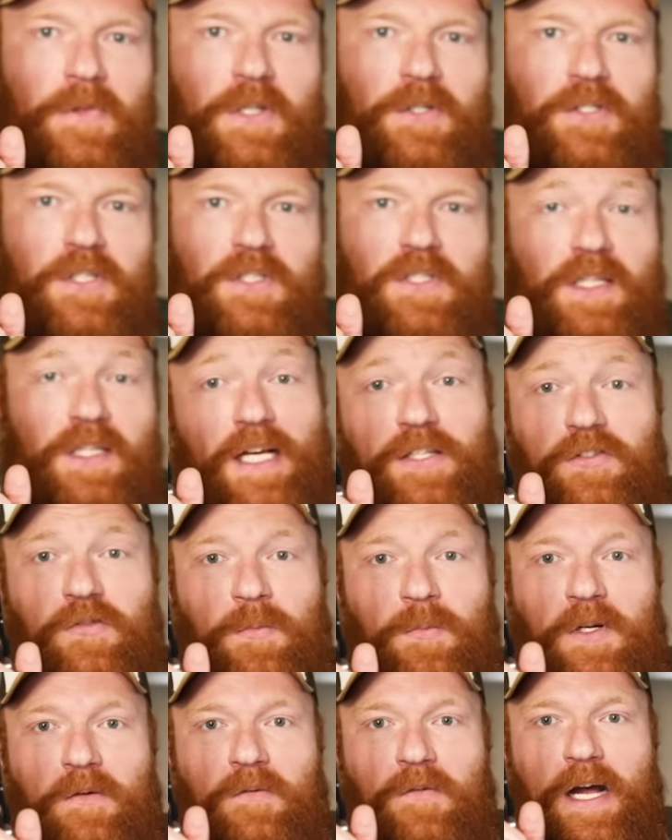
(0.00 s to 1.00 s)
there's just less
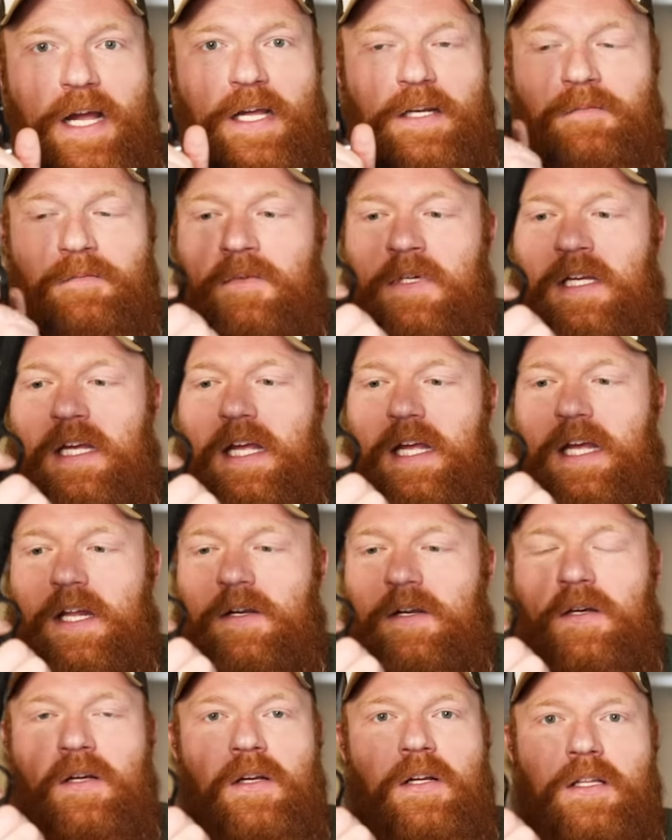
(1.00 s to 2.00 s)
for me to fight
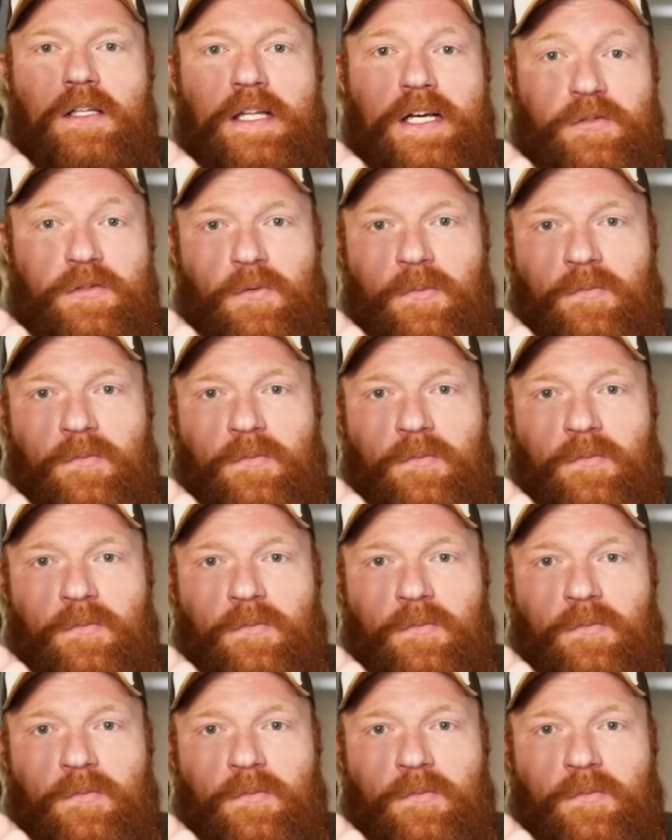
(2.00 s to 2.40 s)
and less